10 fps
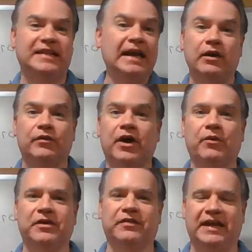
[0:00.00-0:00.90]
They don't know
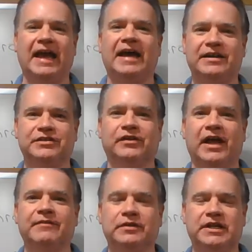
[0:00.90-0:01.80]
whether the cat is
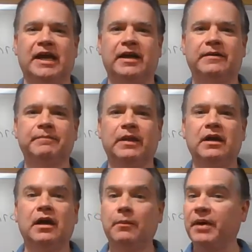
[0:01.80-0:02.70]
alive or dead.
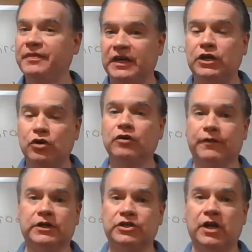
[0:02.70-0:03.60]
But the
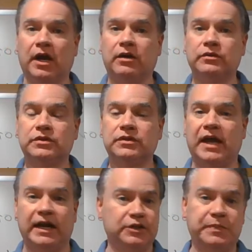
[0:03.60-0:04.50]
universe knows,
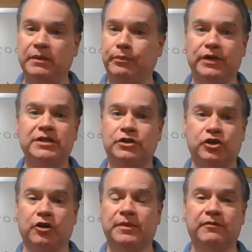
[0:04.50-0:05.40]
and it's been
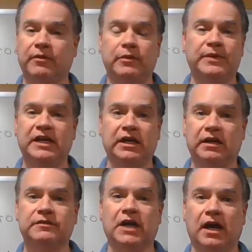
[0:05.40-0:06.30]
predetermined from the beginning
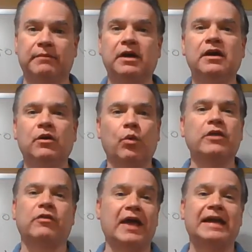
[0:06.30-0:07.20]
of time
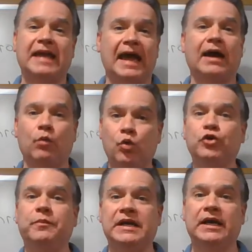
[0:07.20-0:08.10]
whether that cat
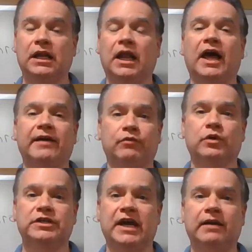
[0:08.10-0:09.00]
would be alive
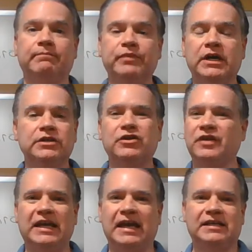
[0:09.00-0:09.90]
or dead. So
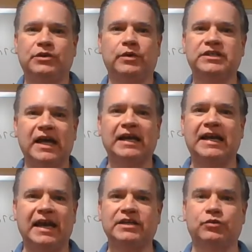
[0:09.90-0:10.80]
it's not a
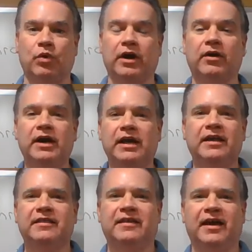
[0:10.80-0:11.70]
case where
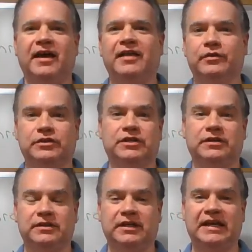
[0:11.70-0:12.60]

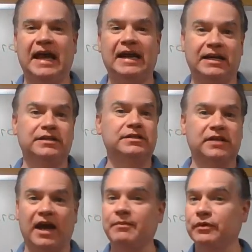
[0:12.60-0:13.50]
the cat is
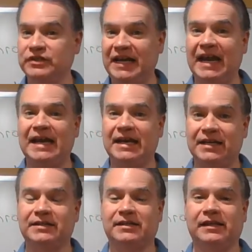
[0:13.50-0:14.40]

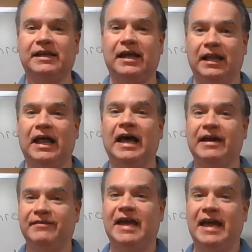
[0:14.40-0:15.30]
simultaneously
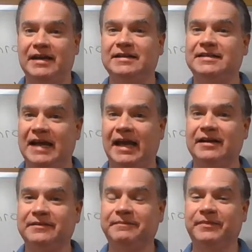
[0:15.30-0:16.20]
alive and dead.
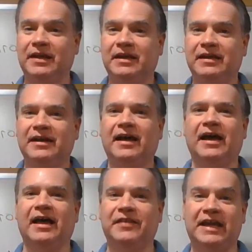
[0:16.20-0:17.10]

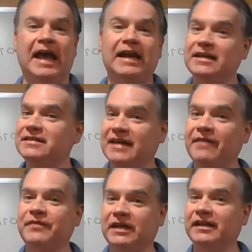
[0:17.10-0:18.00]
The cat is
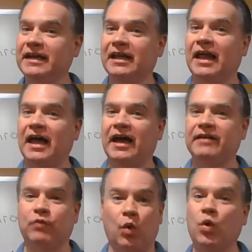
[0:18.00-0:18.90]
definitely
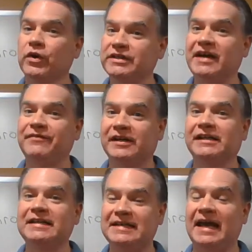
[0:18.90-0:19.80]
alive or
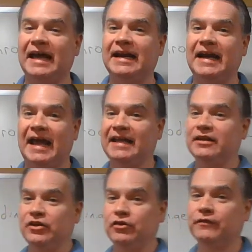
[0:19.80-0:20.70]
definitely dead, and
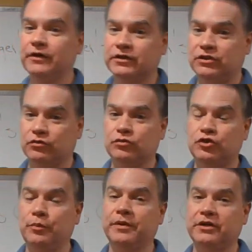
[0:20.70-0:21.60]
the universe, through
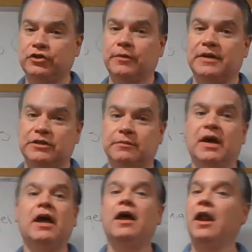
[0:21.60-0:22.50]
superdeterminism,
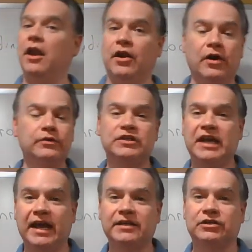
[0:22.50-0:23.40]
knows the
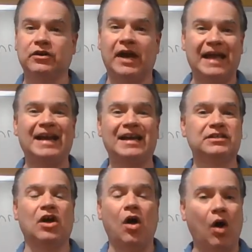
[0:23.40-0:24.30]
answer and
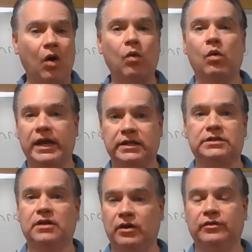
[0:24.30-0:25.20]
has
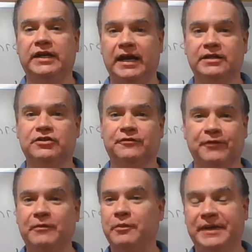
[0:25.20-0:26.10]
always known the answer
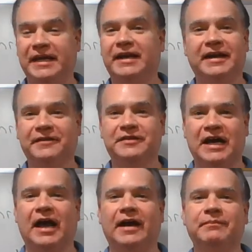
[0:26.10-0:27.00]
from the beginning of
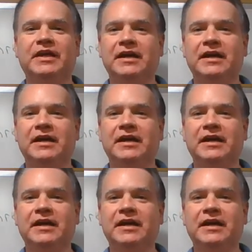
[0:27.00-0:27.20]
time.